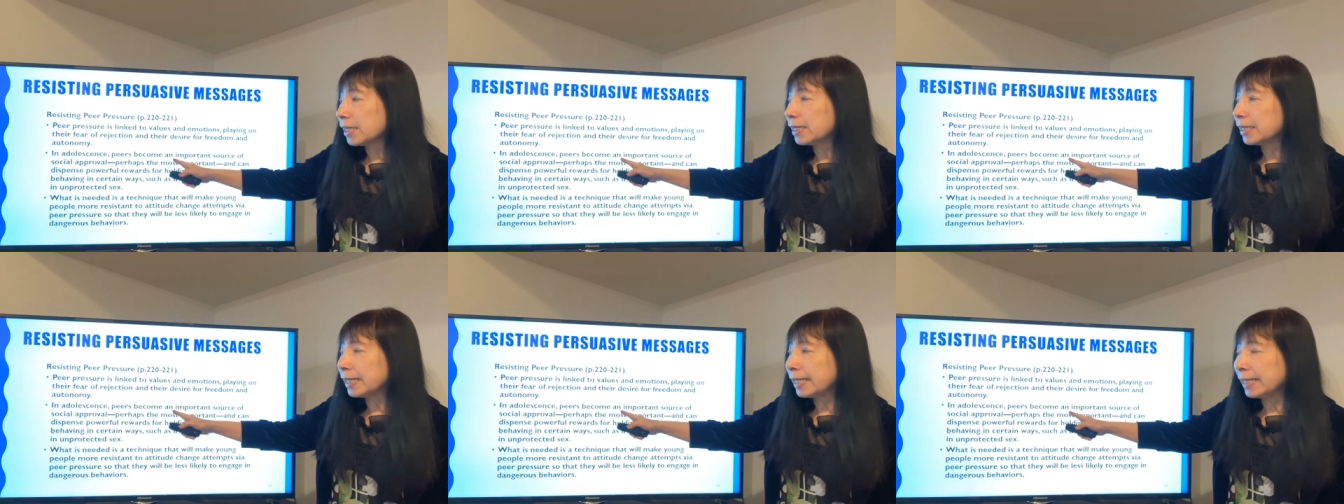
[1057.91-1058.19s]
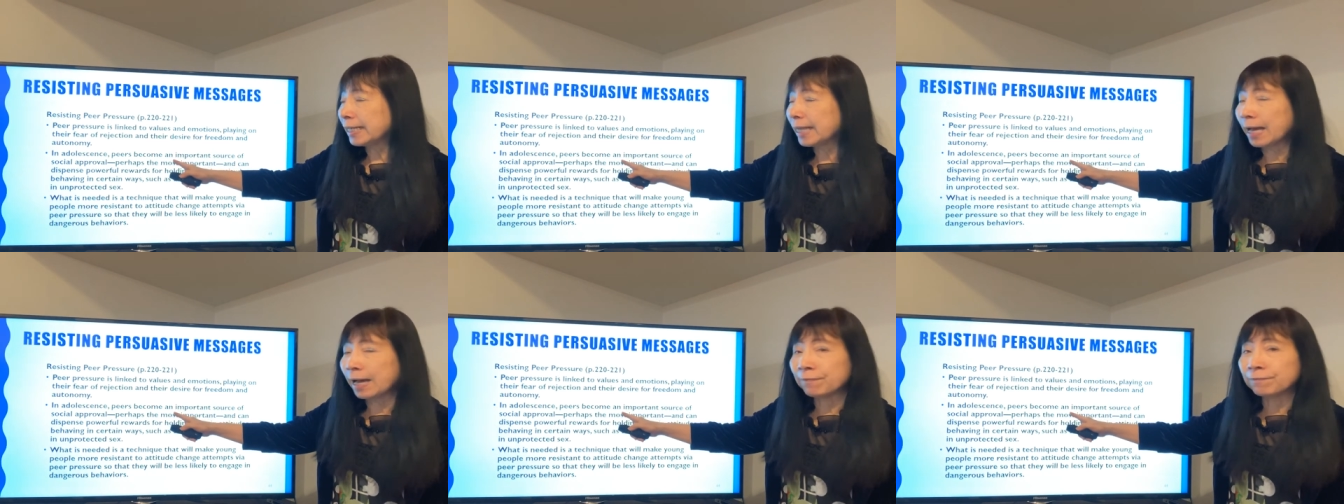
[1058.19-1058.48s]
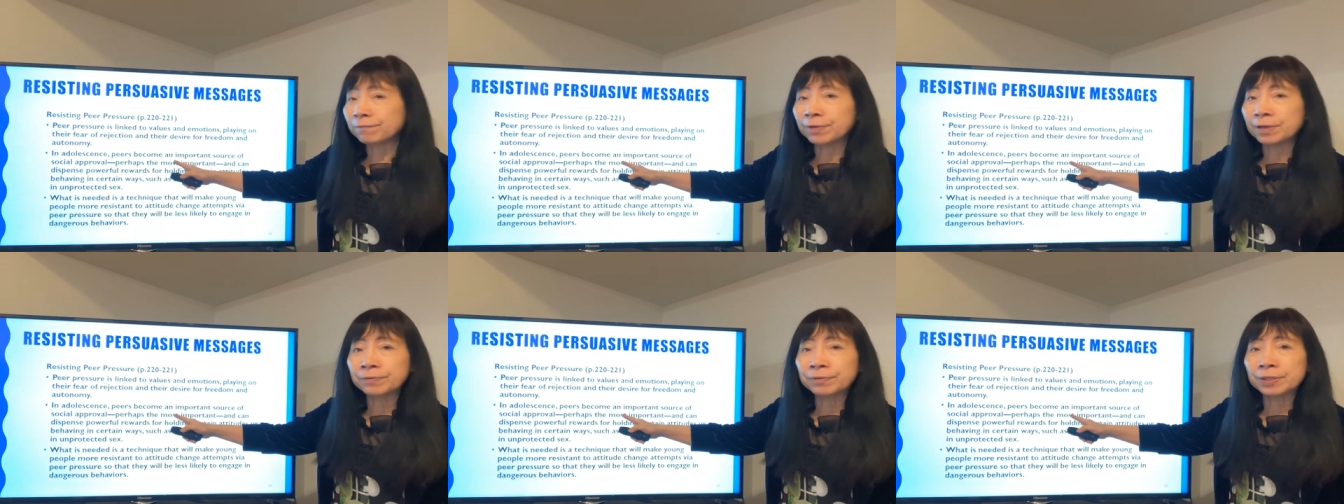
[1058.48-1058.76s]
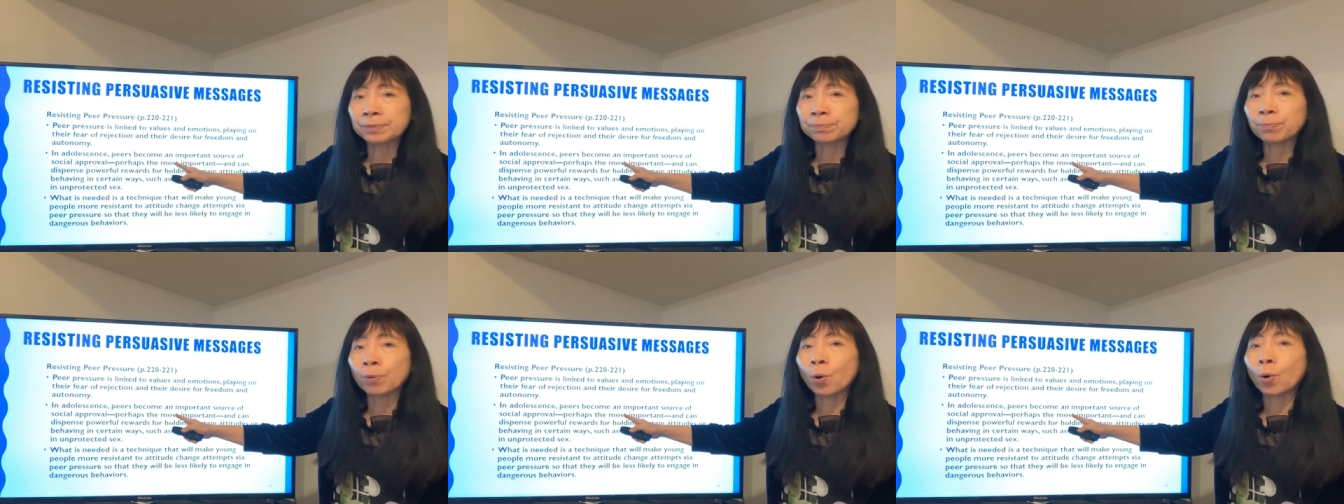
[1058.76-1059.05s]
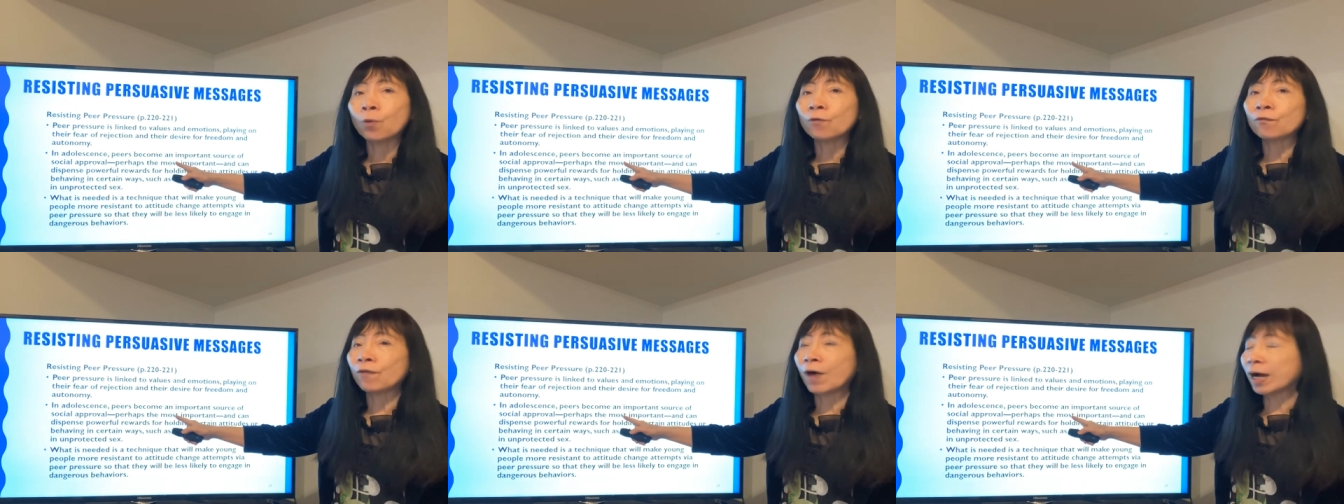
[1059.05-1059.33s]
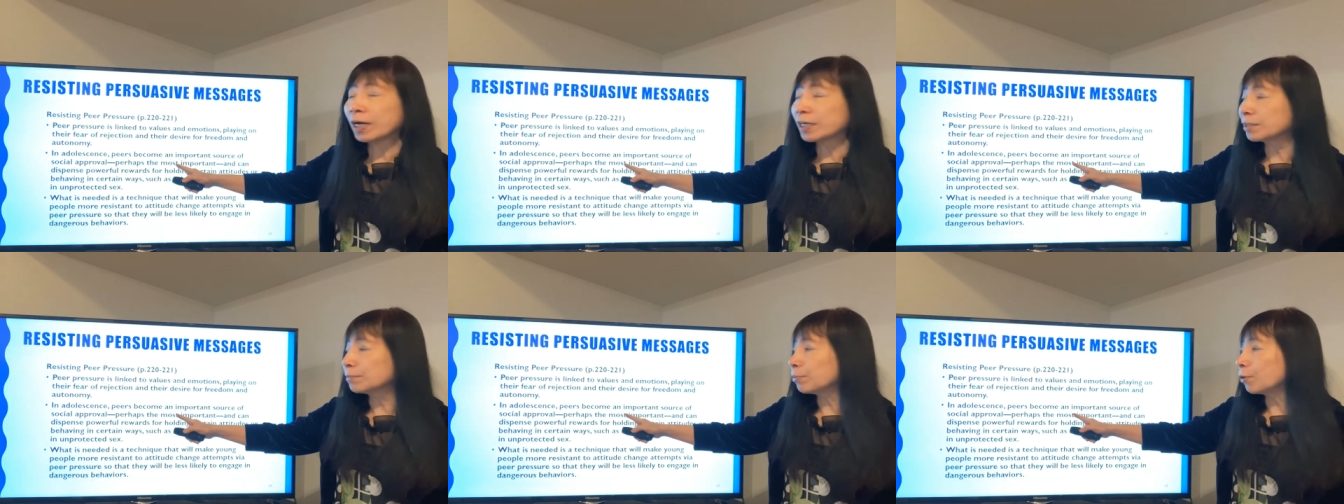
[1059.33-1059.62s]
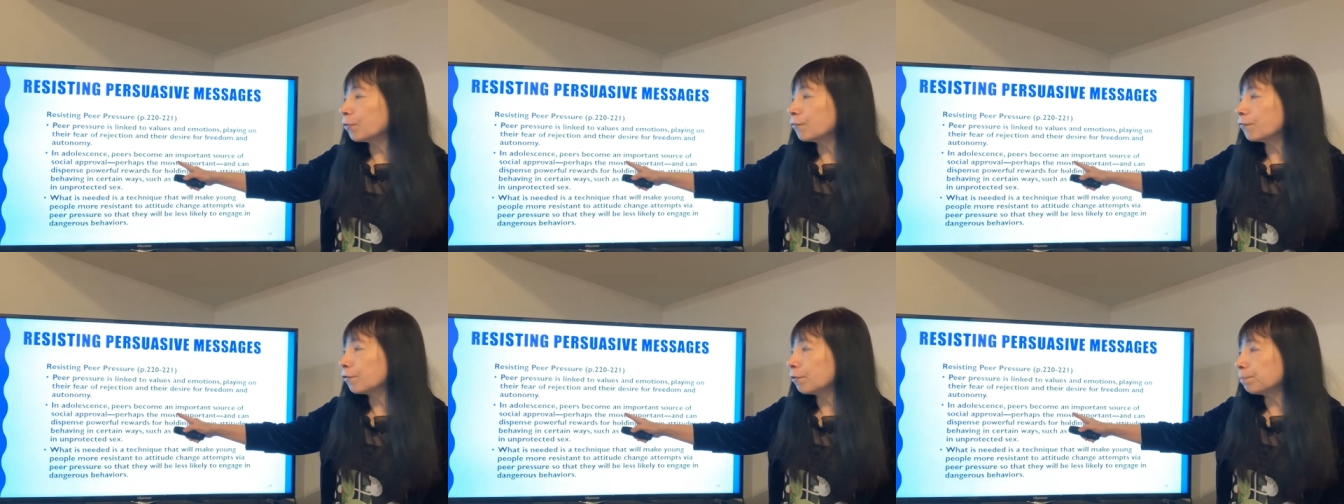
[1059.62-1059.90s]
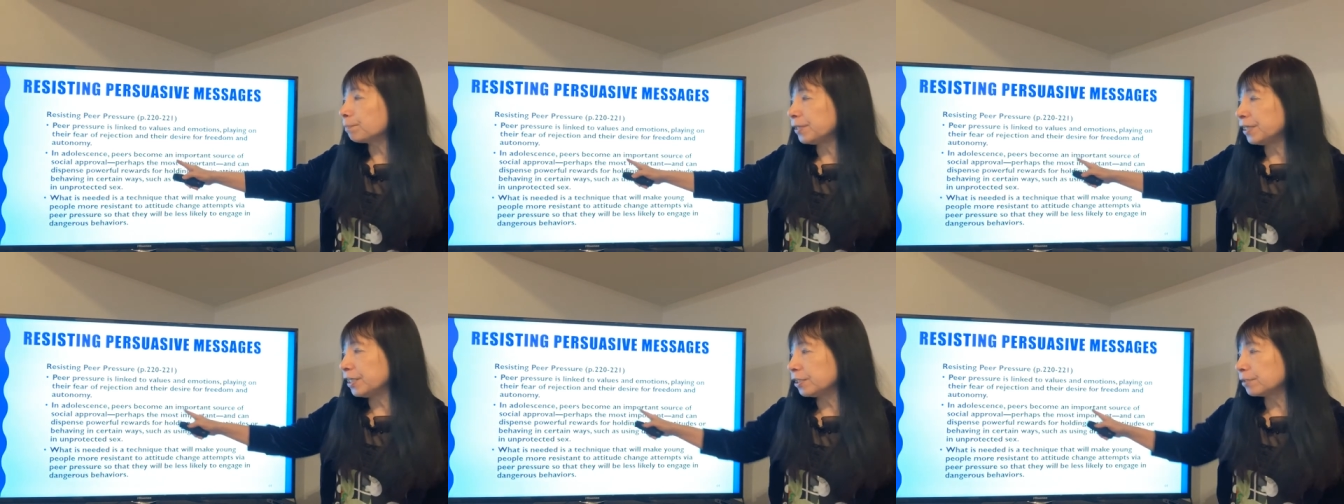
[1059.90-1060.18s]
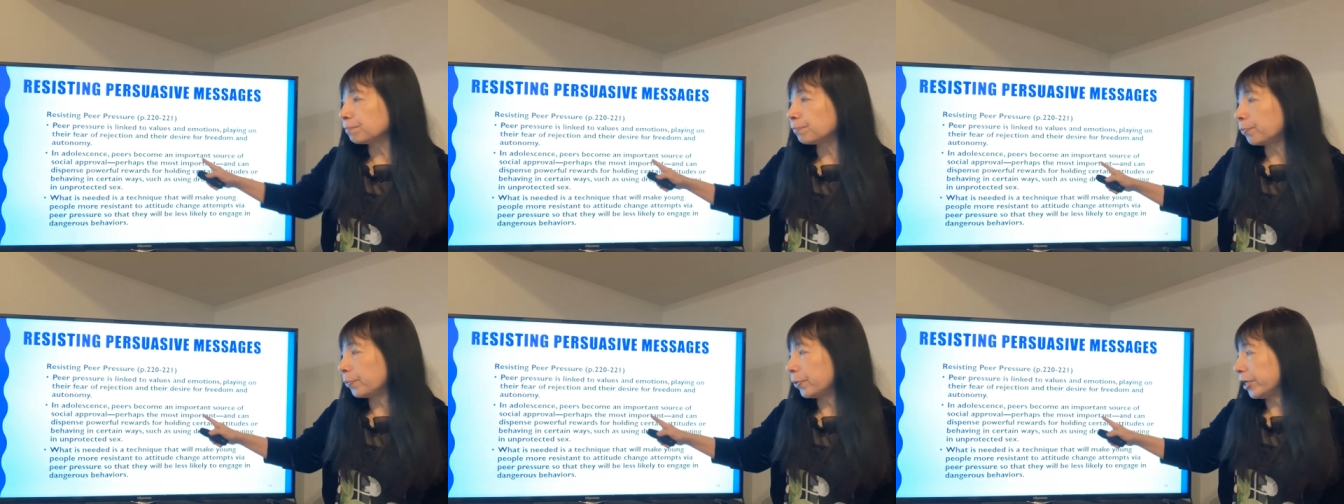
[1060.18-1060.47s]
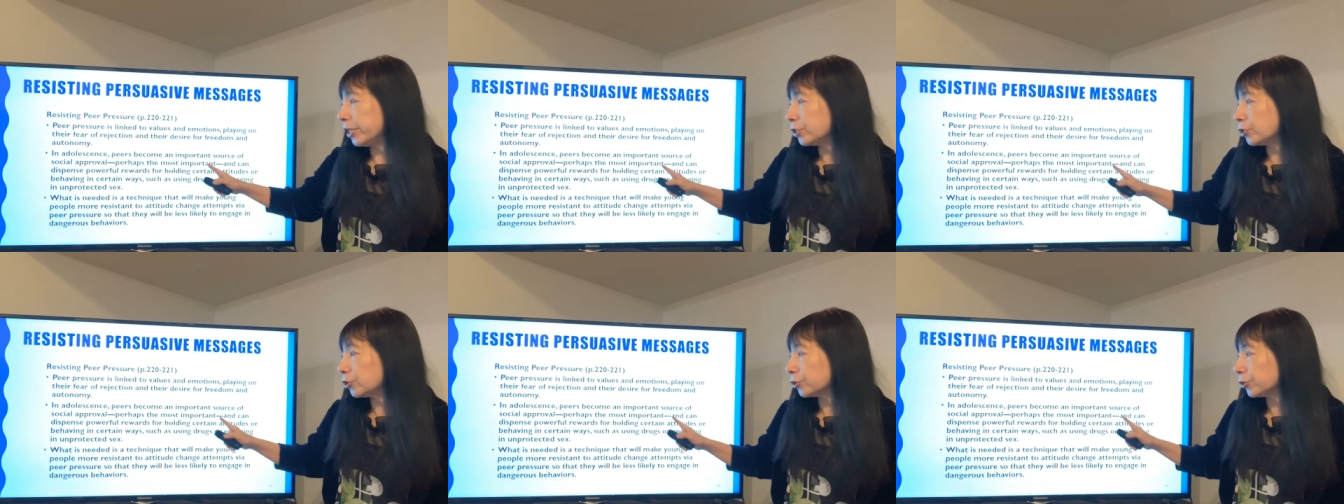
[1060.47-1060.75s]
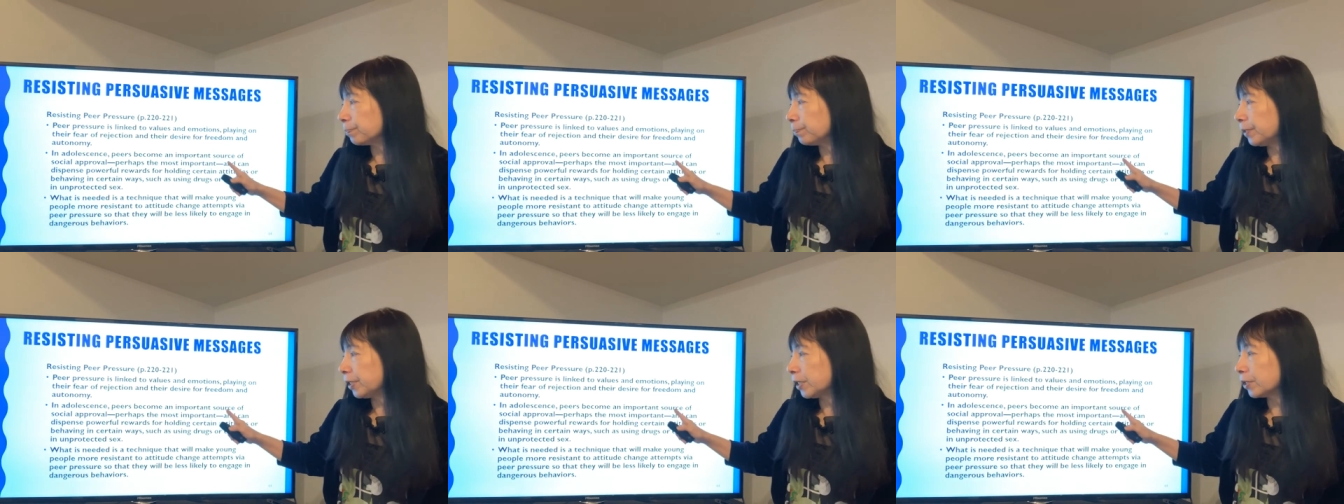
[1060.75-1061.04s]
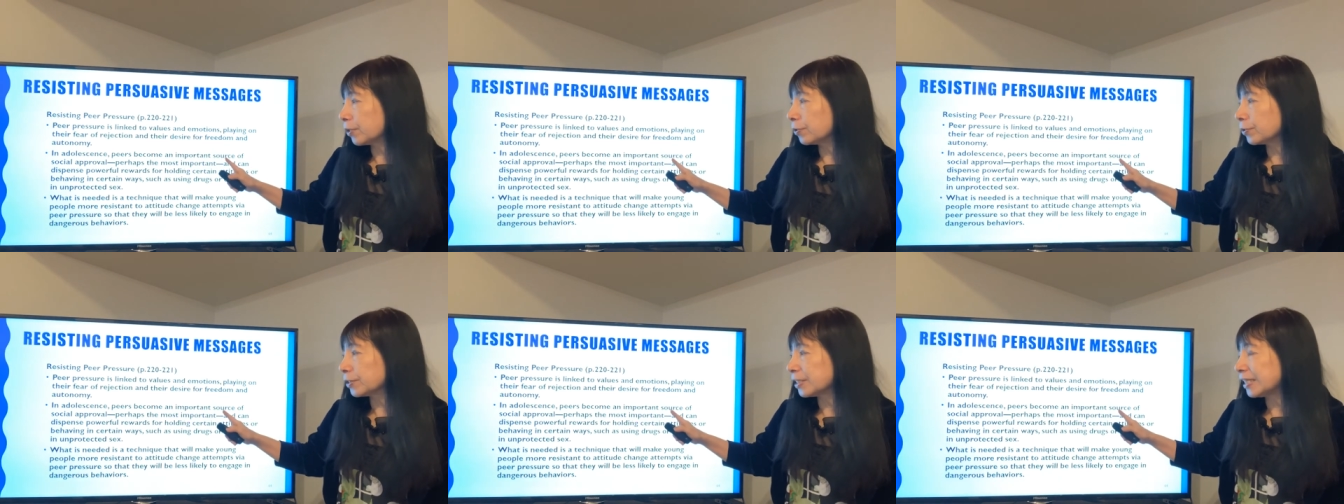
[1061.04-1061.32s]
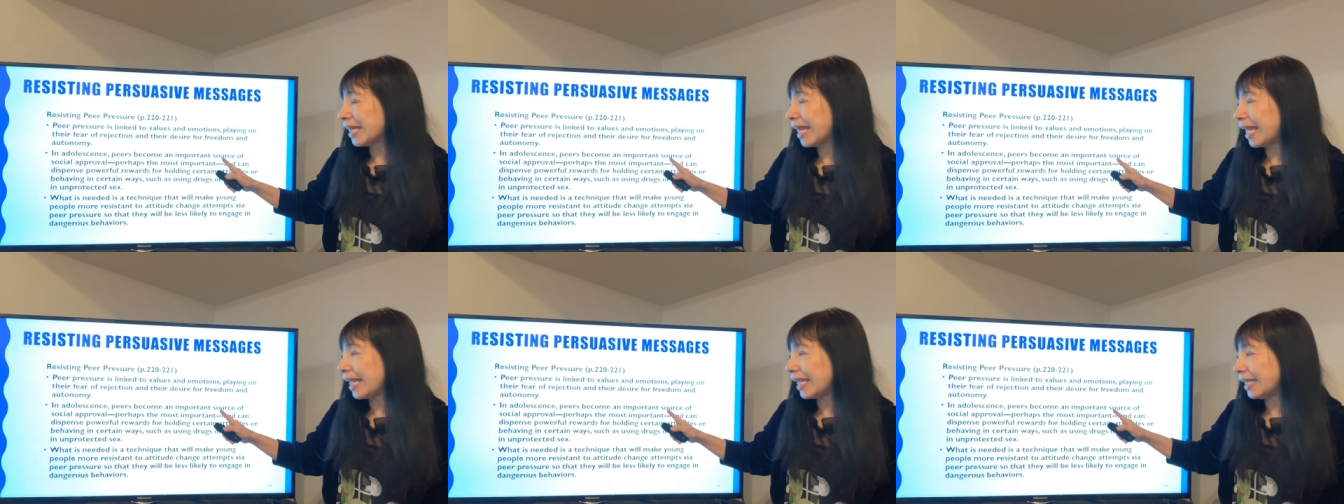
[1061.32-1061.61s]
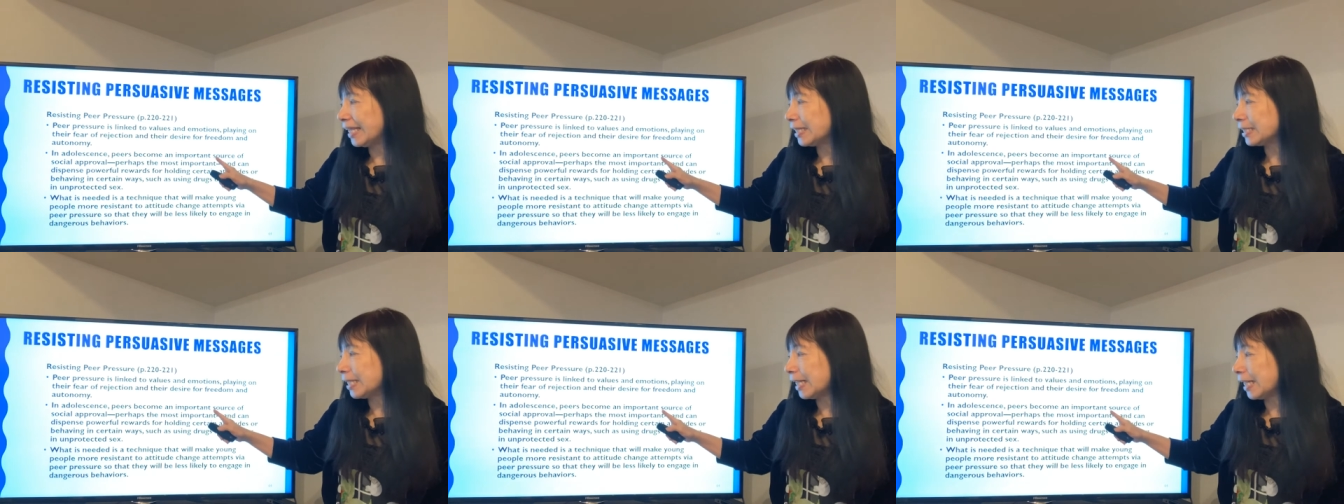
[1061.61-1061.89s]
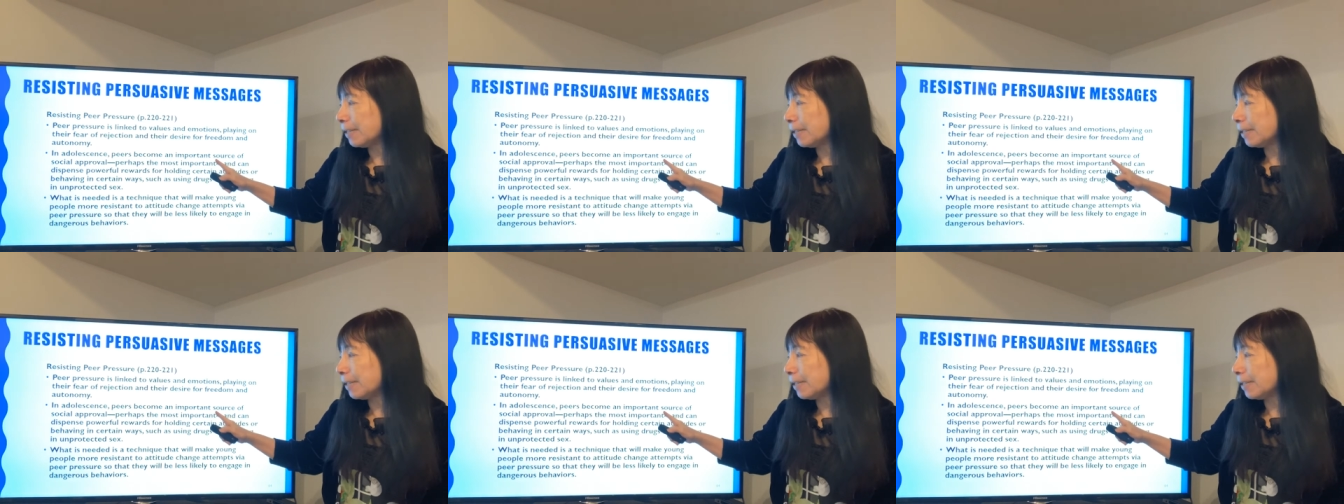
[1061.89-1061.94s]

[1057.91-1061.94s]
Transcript: they are maybe more vulnerable for peer pressure because that is